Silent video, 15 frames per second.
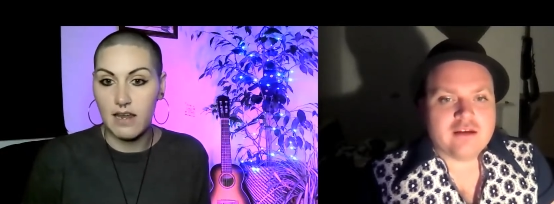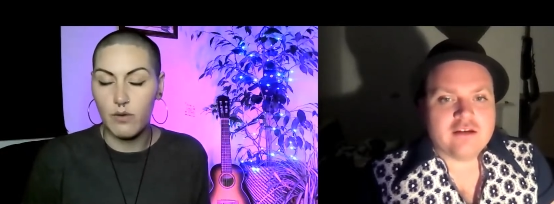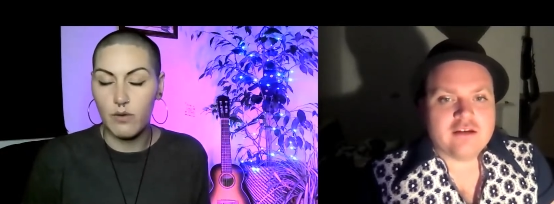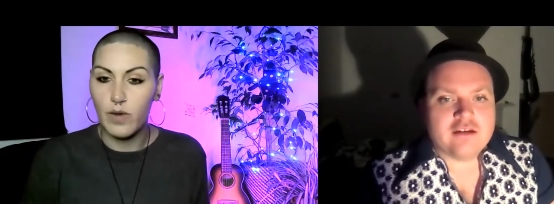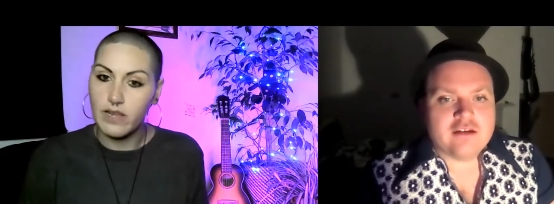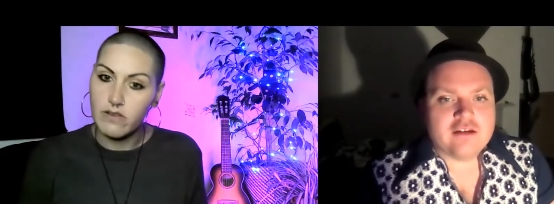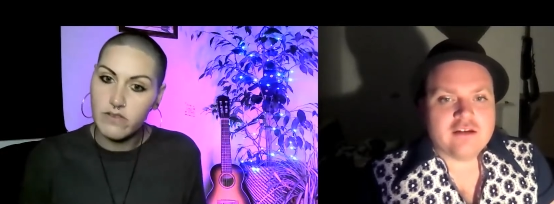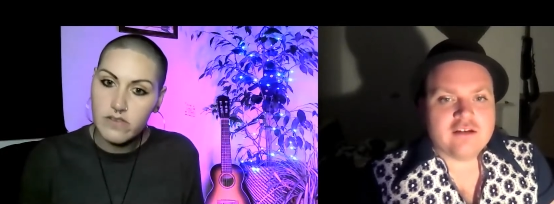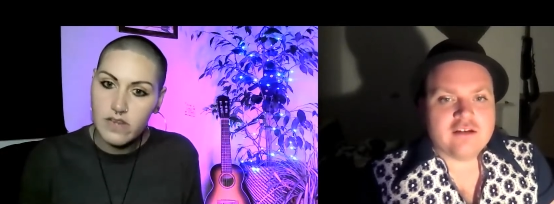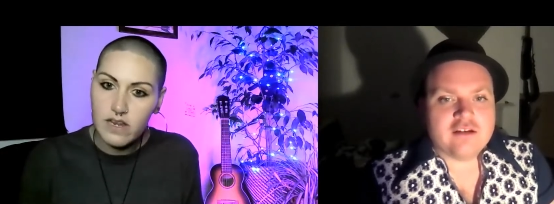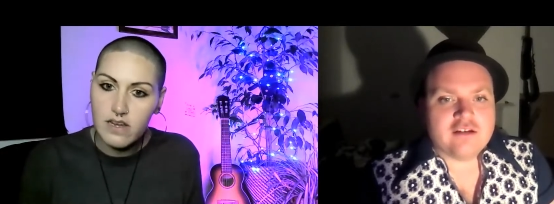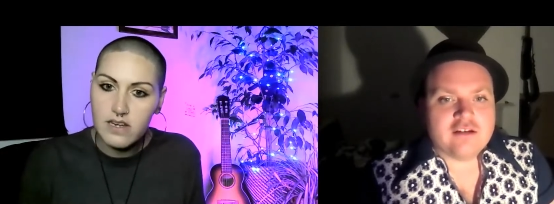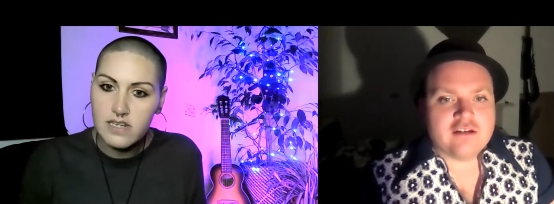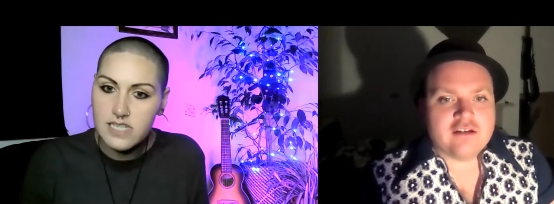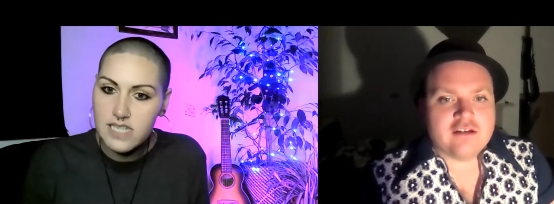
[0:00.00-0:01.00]
Speaker 1: like where you
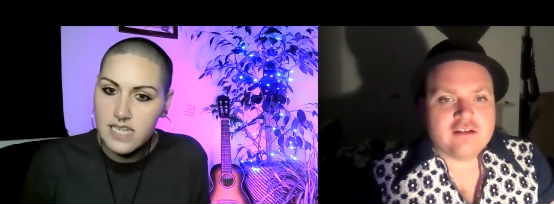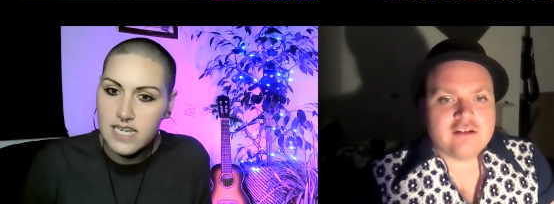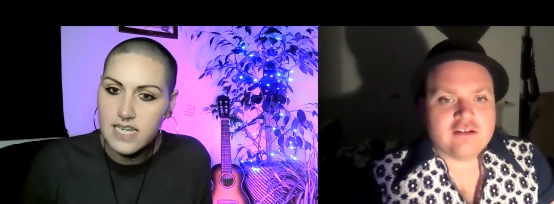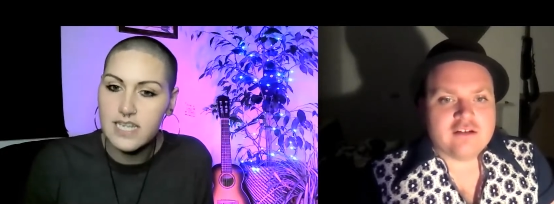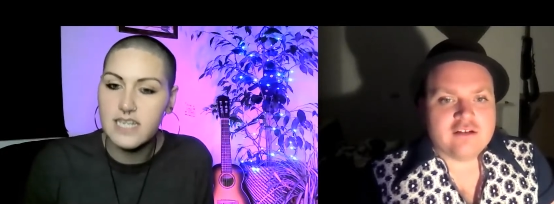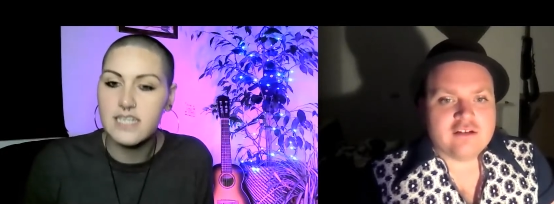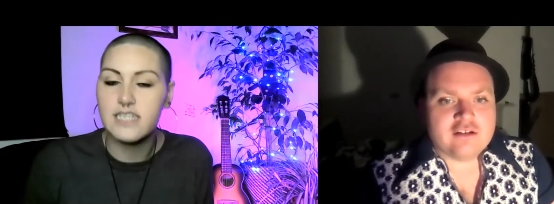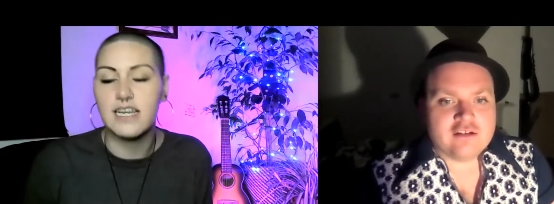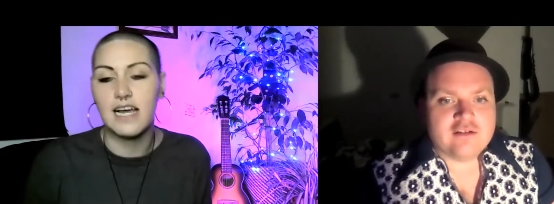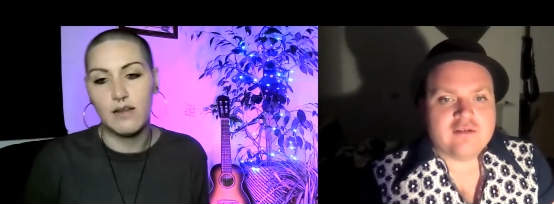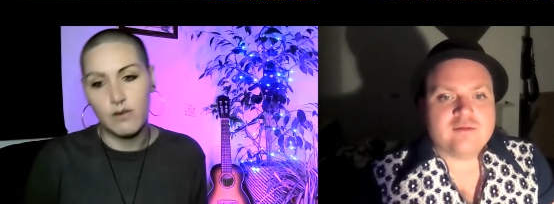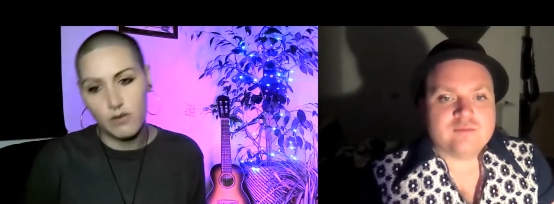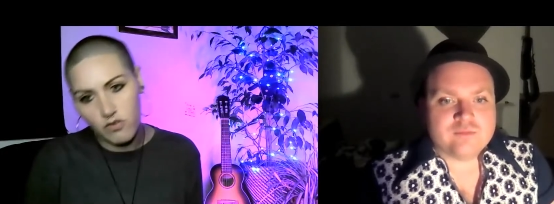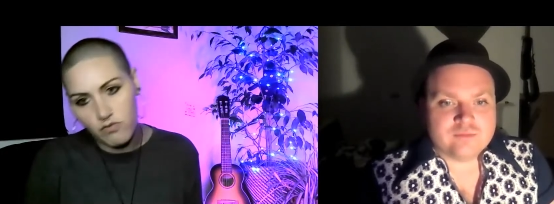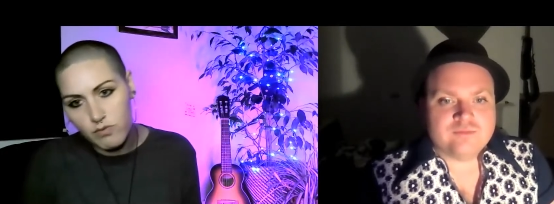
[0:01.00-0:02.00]
started and how
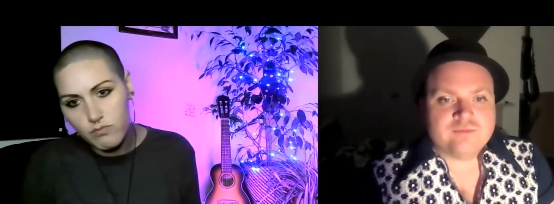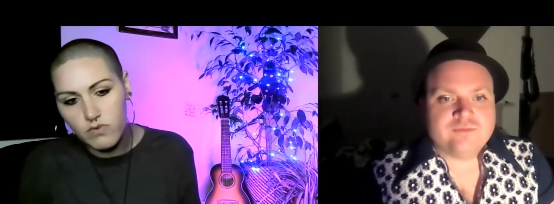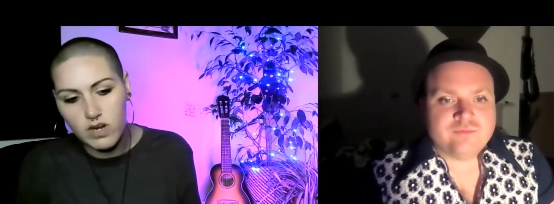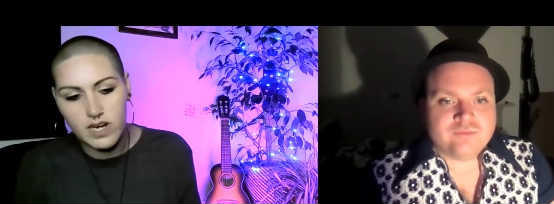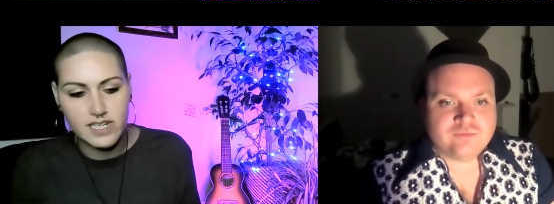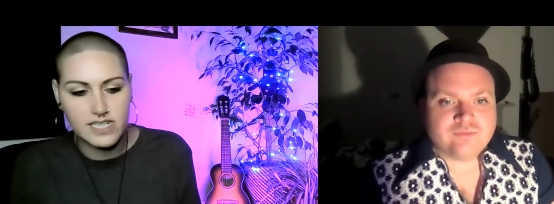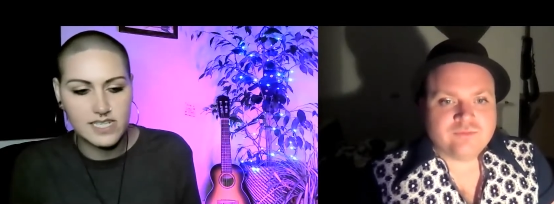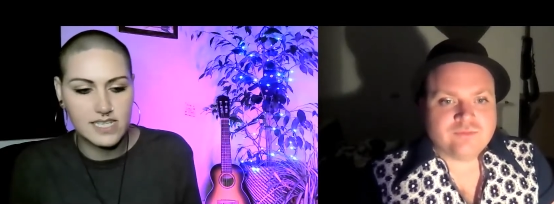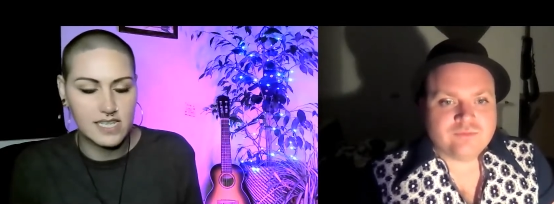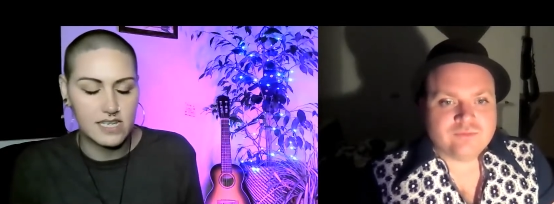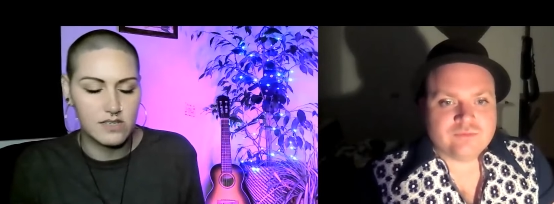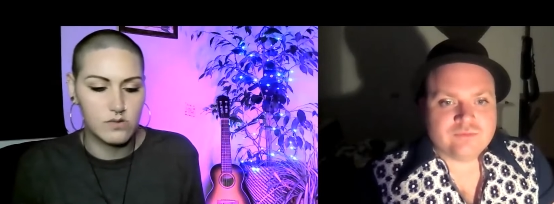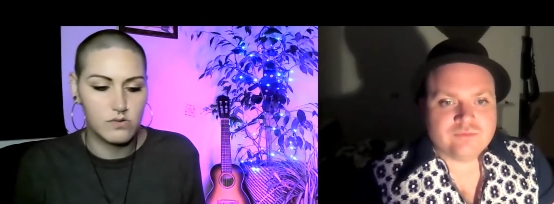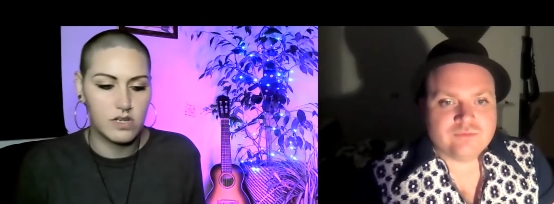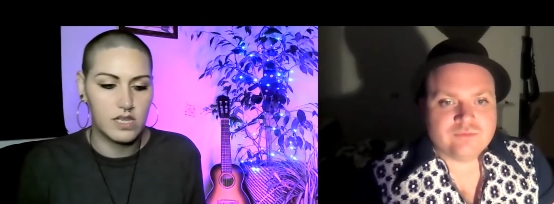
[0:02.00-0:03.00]
long you've been writing,
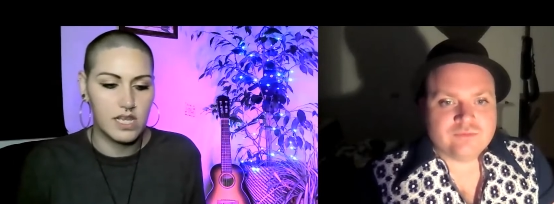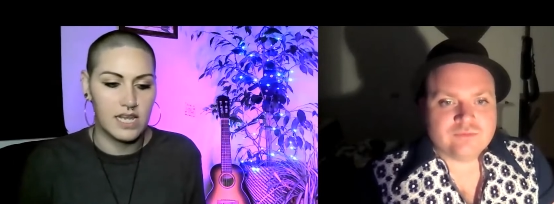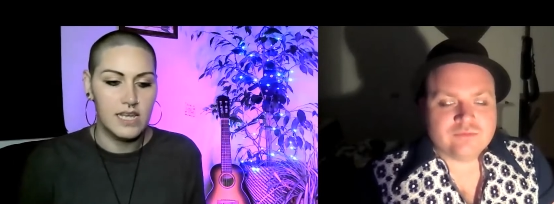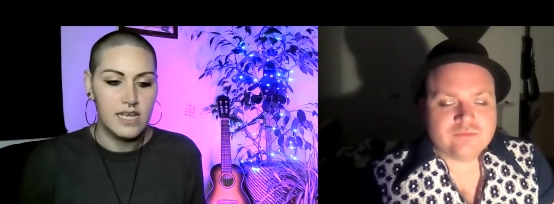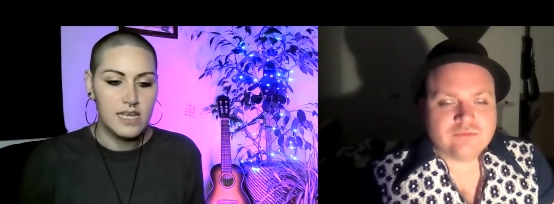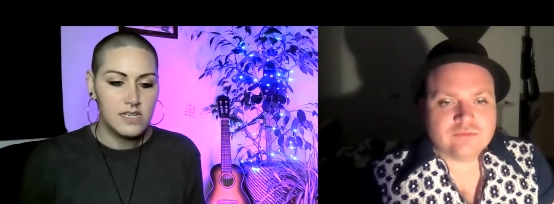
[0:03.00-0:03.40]
that sort of thing.